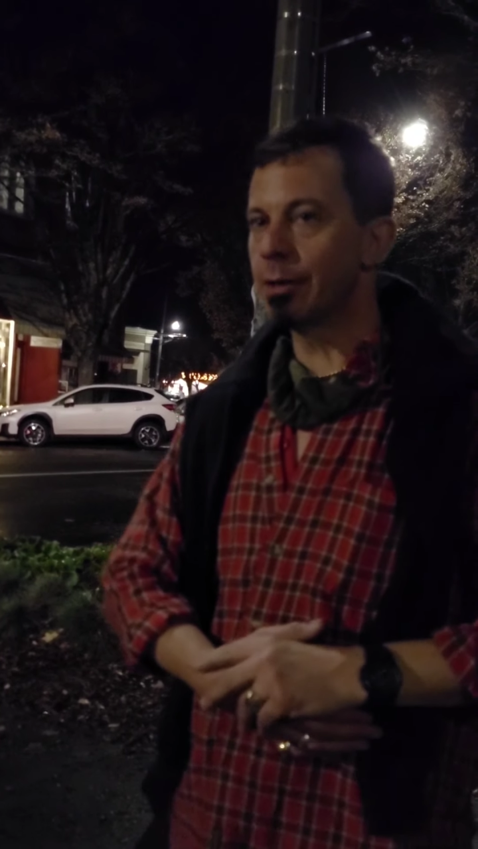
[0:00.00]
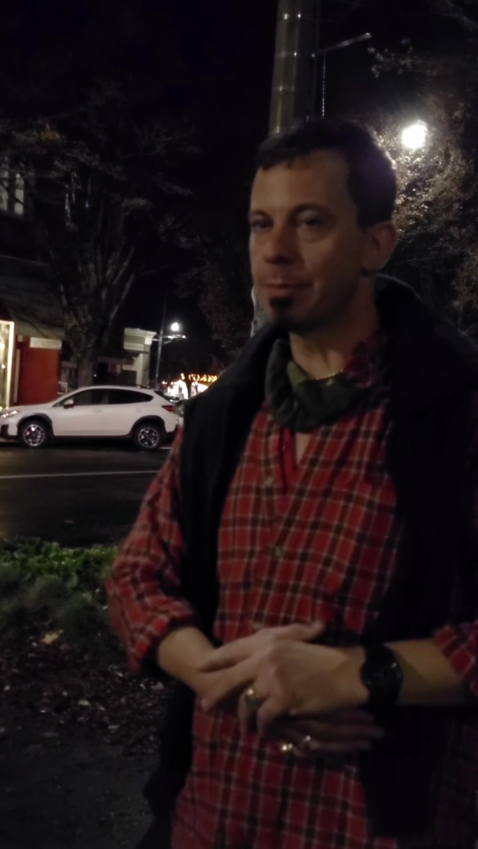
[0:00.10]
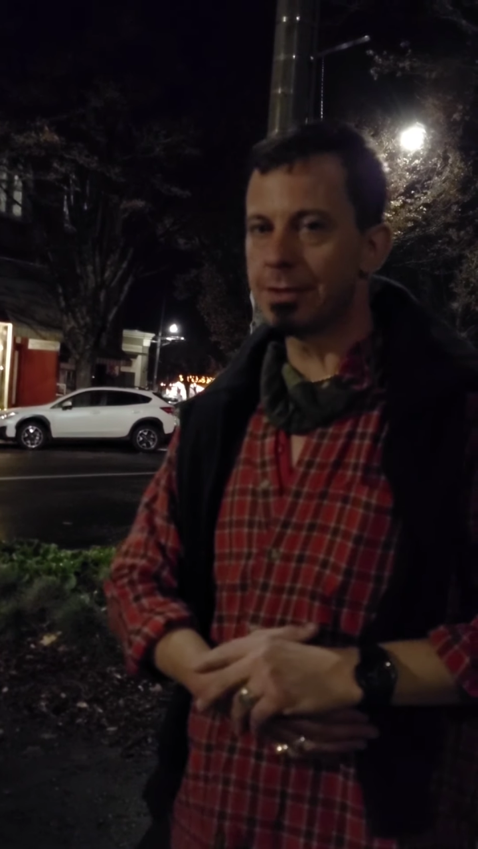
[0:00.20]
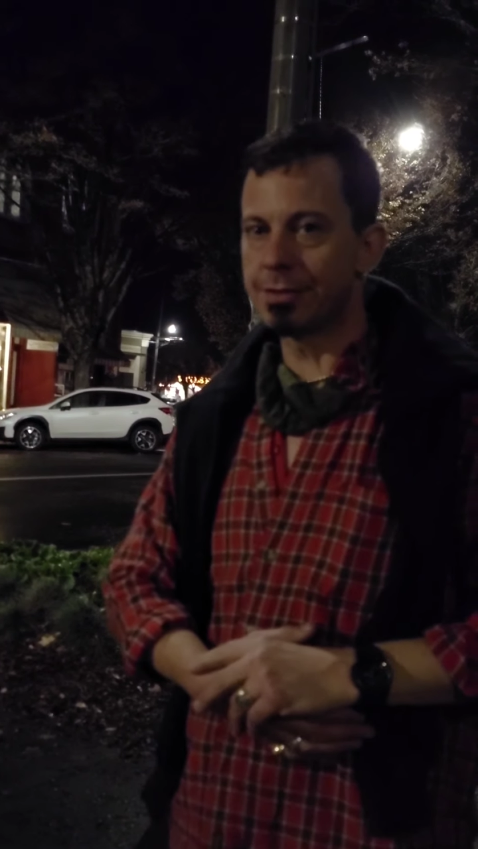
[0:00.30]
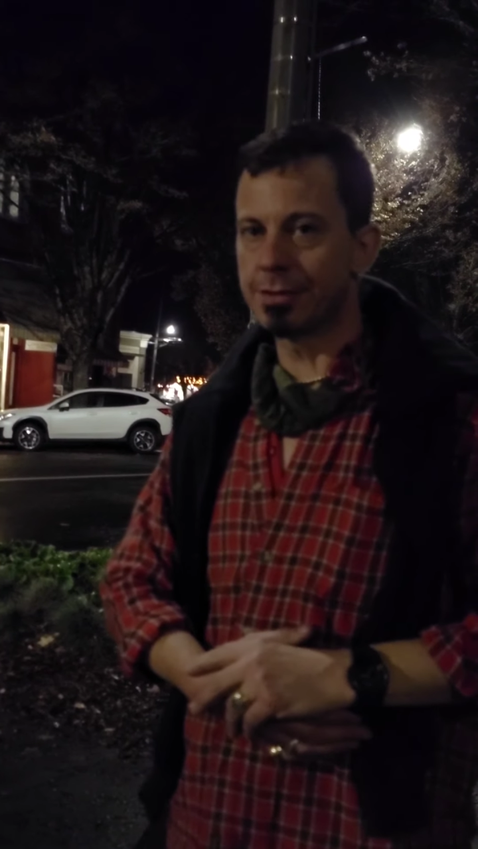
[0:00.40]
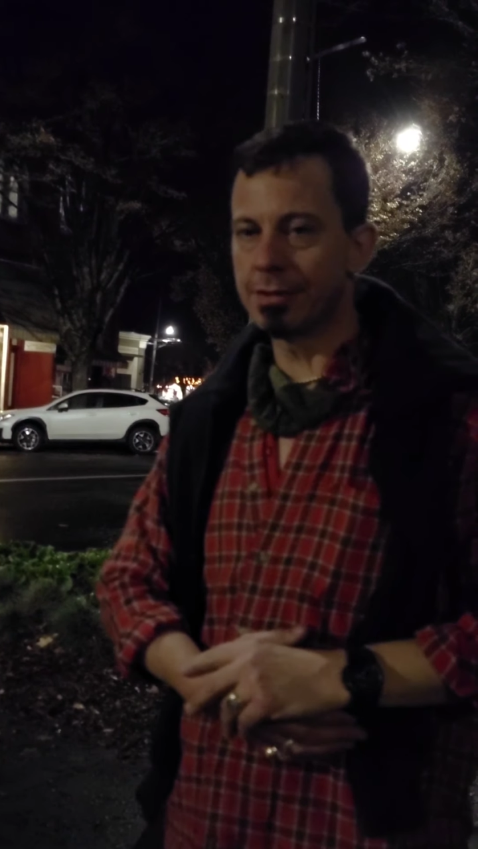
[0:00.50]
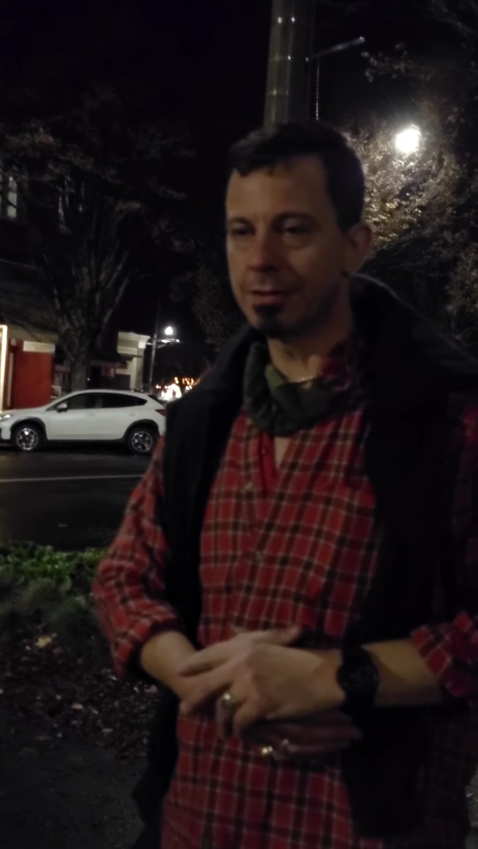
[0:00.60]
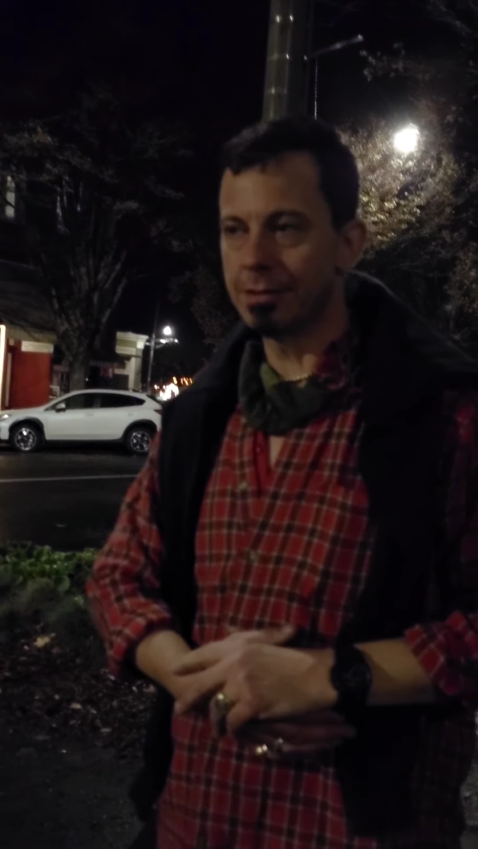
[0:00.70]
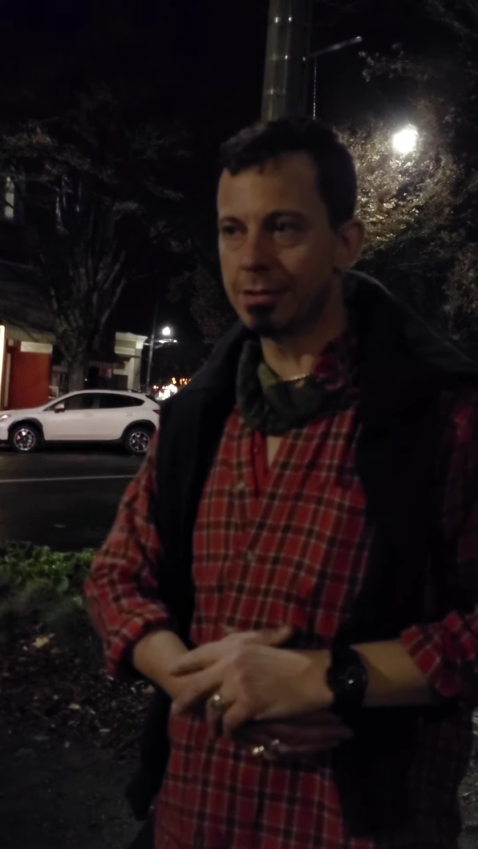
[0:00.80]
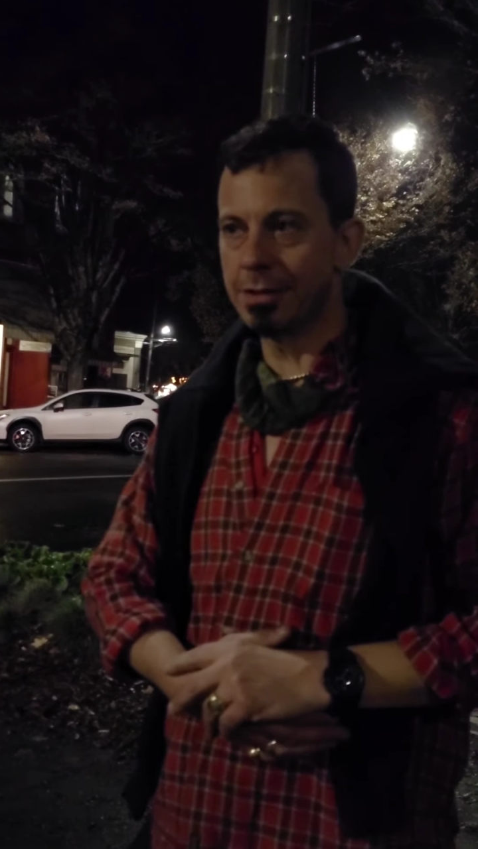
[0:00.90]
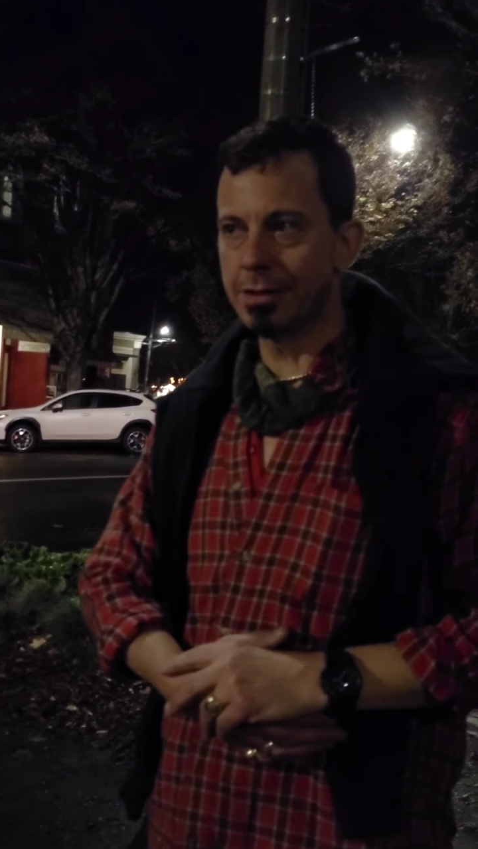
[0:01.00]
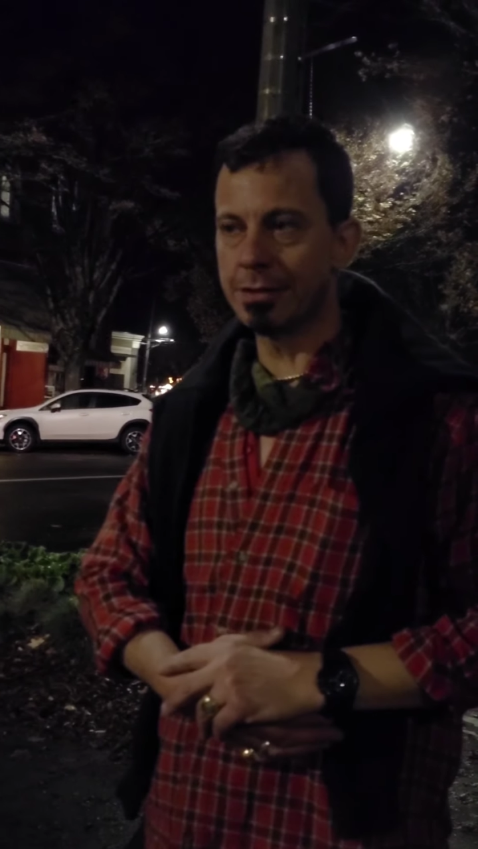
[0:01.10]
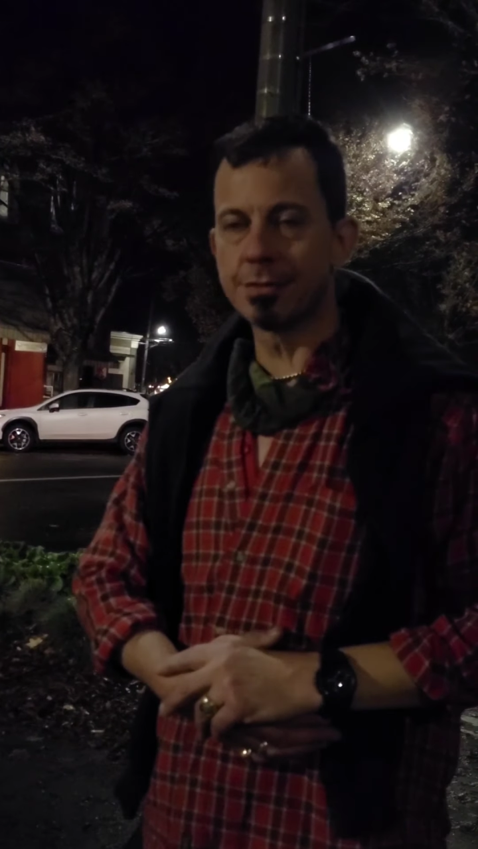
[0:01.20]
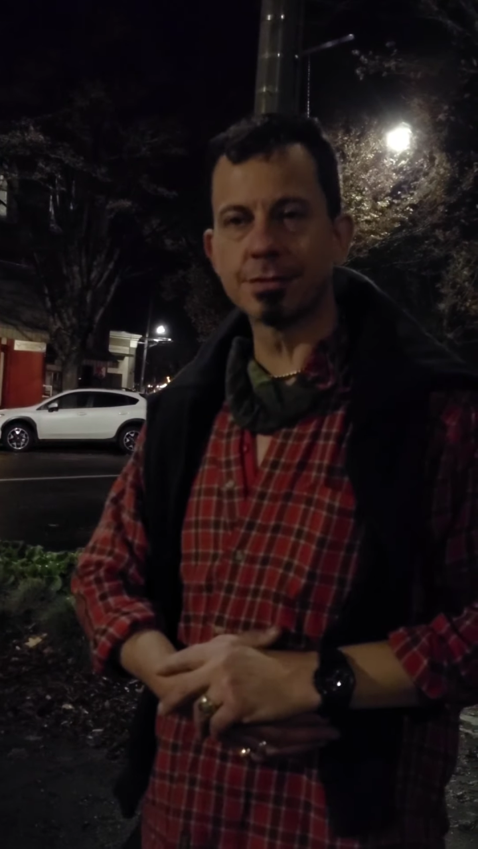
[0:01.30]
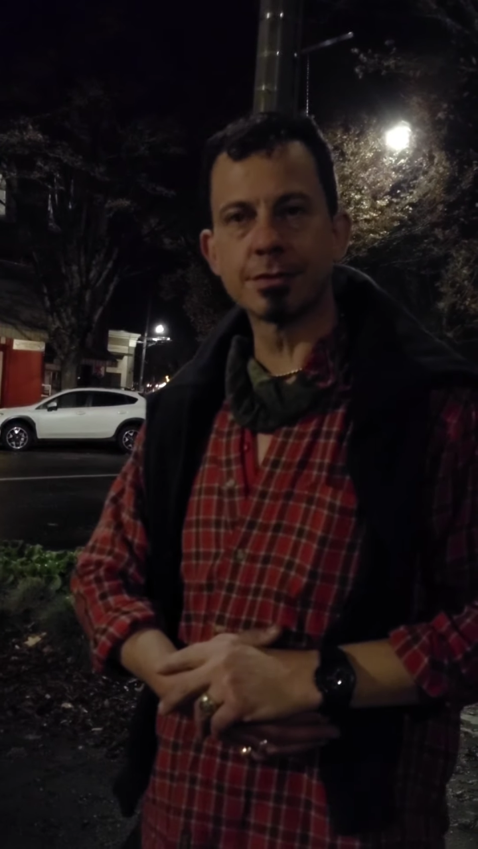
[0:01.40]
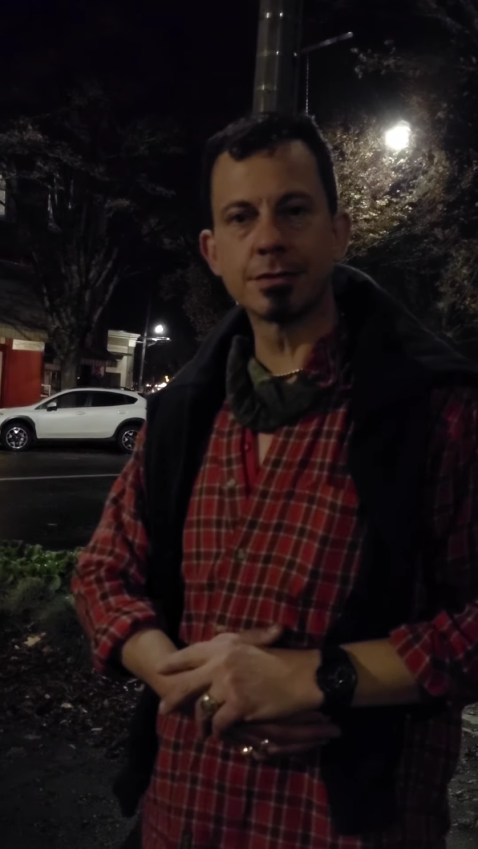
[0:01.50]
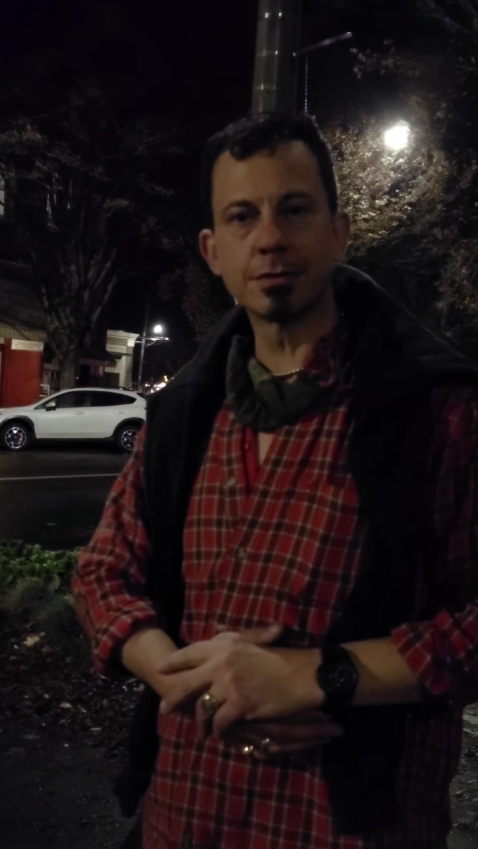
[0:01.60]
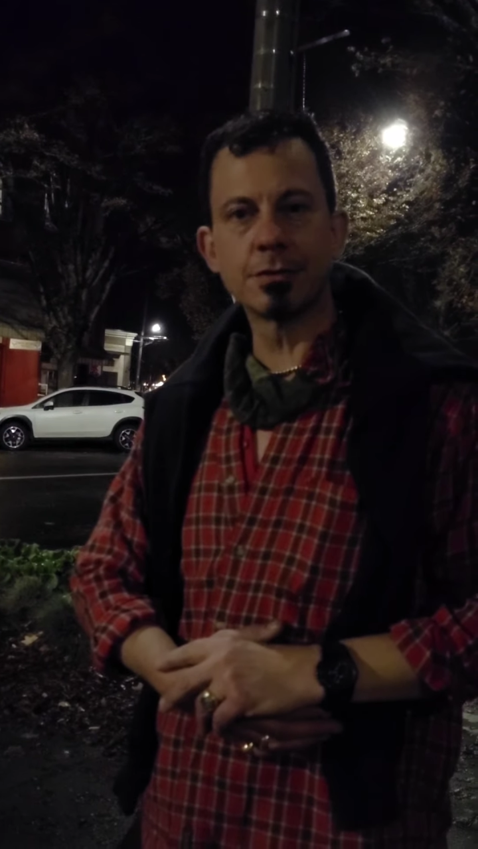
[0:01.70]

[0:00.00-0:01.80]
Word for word: want question up is is